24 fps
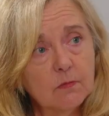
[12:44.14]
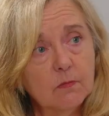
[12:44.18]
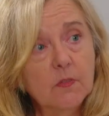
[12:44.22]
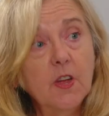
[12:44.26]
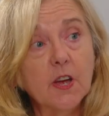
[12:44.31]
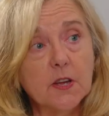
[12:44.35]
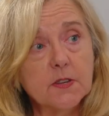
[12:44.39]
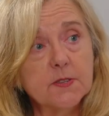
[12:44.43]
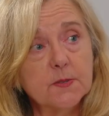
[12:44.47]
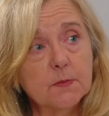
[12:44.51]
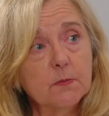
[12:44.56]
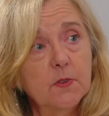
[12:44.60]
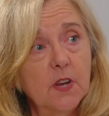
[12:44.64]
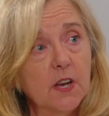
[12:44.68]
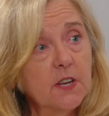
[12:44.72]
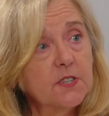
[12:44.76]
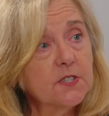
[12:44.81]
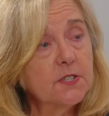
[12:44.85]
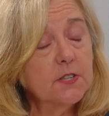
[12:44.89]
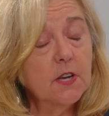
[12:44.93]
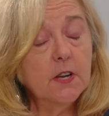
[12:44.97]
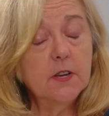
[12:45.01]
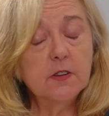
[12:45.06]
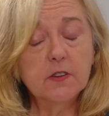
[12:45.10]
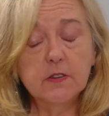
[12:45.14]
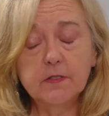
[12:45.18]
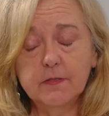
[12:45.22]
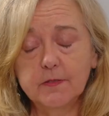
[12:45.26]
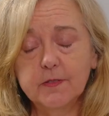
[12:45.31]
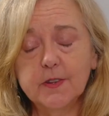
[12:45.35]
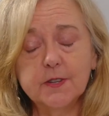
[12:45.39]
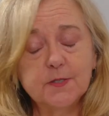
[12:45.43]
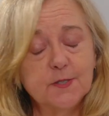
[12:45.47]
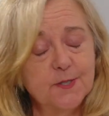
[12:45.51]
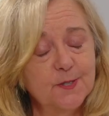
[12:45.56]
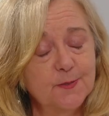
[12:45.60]
Yes. Yeah.
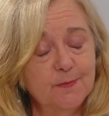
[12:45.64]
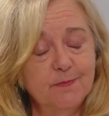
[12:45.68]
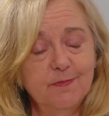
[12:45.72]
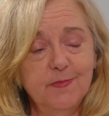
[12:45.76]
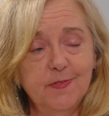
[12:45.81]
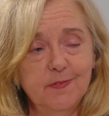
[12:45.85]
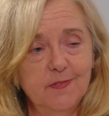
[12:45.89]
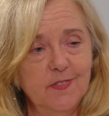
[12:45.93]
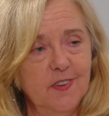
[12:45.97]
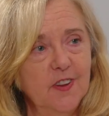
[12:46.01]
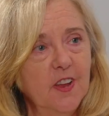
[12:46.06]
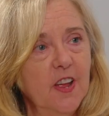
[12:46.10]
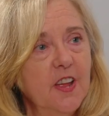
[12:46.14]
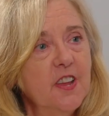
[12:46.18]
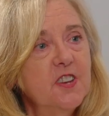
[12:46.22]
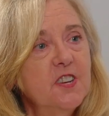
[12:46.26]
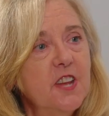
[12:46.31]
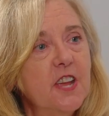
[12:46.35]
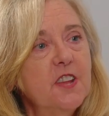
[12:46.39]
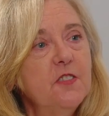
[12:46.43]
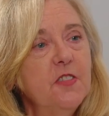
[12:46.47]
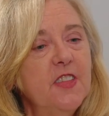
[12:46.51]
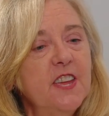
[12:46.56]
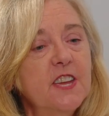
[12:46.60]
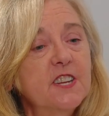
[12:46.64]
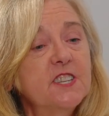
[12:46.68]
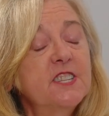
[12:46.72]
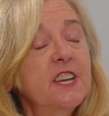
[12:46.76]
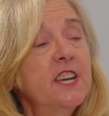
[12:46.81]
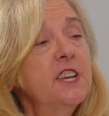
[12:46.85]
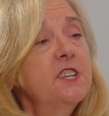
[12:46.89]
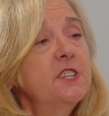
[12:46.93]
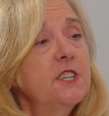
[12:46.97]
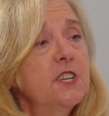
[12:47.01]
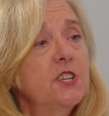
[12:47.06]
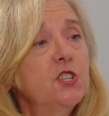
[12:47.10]
The
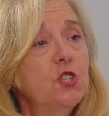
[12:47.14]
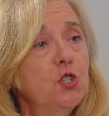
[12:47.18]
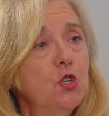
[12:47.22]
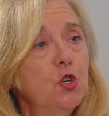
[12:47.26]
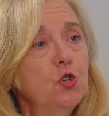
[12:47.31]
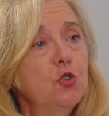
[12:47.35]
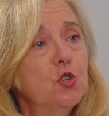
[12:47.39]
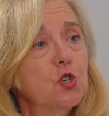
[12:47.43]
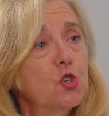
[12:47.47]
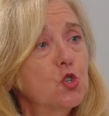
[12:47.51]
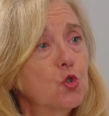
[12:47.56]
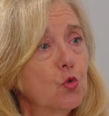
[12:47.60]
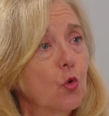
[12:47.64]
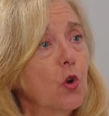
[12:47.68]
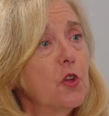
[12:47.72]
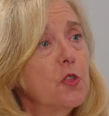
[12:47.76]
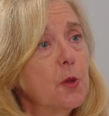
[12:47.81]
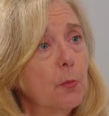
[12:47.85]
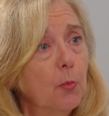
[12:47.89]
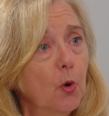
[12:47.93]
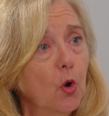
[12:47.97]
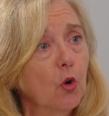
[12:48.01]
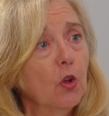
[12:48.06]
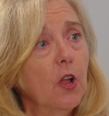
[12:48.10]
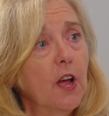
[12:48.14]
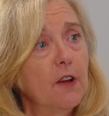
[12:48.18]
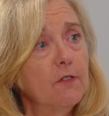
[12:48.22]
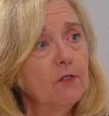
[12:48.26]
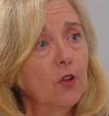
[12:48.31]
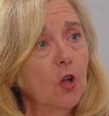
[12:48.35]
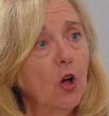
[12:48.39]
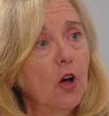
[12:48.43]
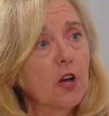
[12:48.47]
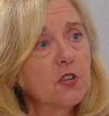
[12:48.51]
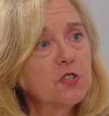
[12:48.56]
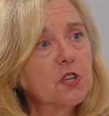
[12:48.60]
intent is to destroy the
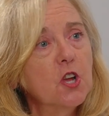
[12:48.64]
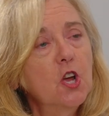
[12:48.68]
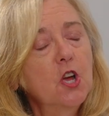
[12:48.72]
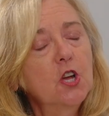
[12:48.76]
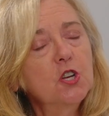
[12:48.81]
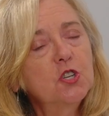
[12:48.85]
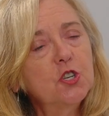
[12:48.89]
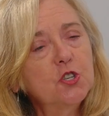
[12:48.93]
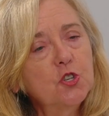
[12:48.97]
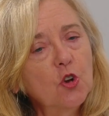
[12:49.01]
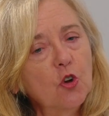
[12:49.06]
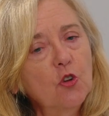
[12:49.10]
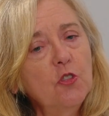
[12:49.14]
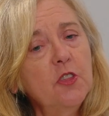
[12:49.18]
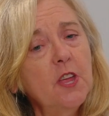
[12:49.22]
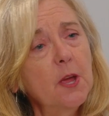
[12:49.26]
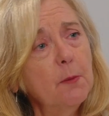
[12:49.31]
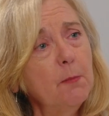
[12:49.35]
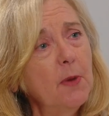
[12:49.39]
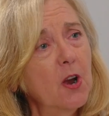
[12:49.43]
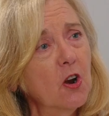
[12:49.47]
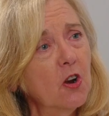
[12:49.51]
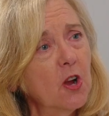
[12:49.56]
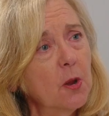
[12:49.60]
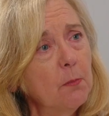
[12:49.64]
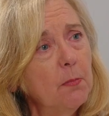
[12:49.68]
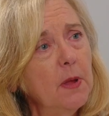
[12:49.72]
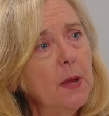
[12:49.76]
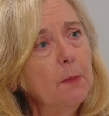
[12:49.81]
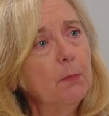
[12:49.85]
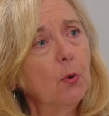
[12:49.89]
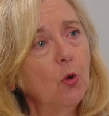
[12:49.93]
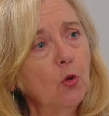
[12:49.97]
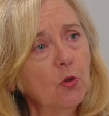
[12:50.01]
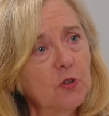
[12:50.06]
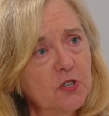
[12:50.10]
pro-life laws, to turn the American
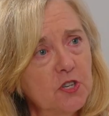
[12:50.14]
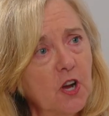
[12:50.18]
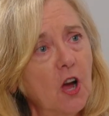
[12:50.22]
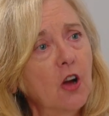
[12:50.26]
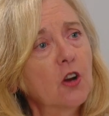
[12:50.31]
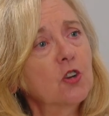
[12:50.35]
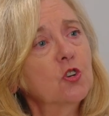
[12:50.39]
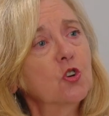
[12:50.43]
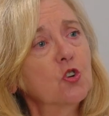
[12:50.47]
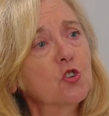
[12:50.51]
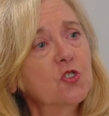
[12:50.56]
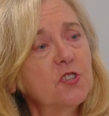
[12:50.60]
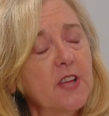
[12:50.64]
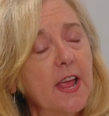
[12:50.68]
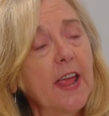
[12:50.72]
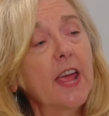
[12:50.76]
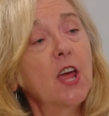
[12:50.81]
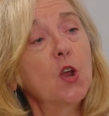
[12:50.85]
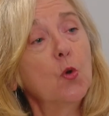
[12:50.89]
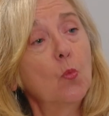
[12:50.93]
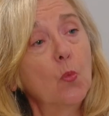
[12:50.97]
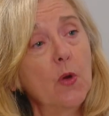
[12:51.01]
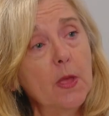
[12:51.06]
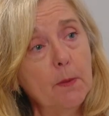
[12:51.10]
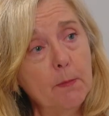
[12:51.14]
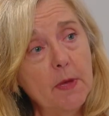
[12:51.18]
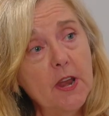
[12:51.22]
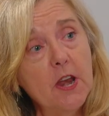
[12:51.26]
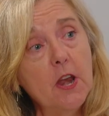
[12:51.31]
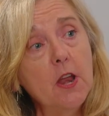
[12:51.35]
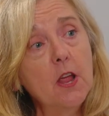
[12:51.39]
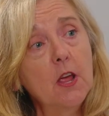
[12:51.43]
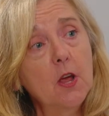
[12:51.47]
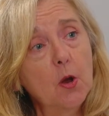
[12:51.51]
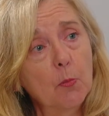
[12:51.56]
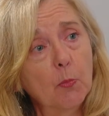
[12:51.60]
people, doctors and
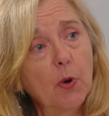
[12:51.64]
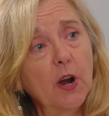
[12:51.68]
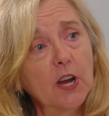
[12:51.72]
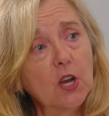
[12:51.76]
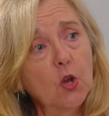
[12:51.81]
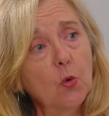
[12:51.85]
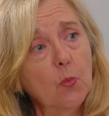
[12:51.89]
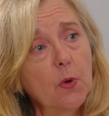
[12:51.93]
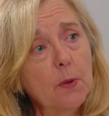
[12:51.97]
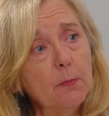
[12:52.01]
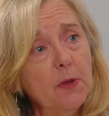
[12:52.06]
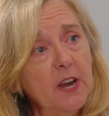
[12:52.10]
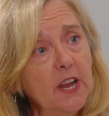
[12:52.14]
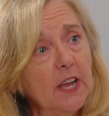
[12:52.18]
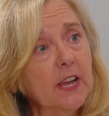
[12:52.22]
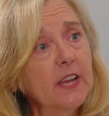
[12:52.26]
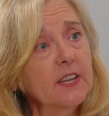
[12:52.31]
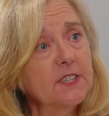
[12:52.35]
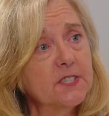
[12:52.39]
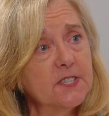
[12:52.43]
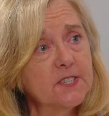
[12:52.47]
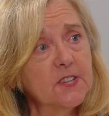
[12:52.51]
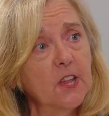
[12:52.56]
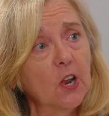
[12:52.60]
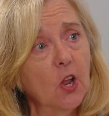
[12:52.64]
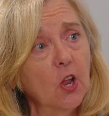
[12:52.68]
women, pregnant women, against the